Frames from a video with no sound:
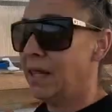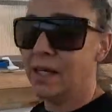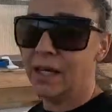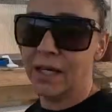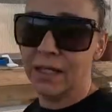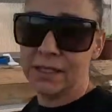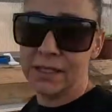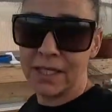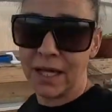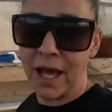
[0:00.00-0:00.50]

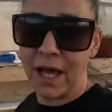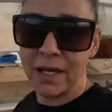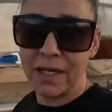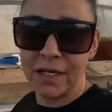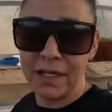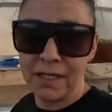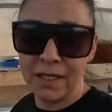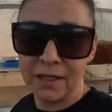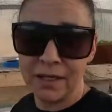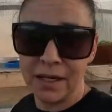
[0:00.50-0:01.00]
the
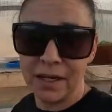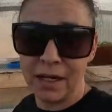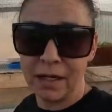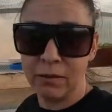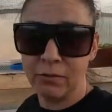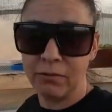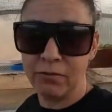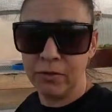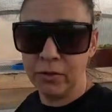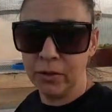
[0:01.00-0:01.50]
anxiety that I
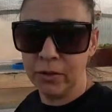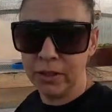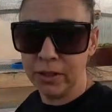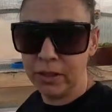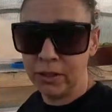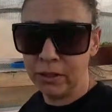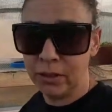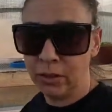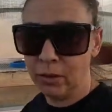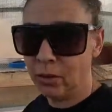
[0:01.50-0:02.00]
am
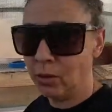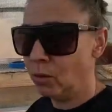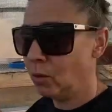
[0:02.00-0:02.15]
feeling,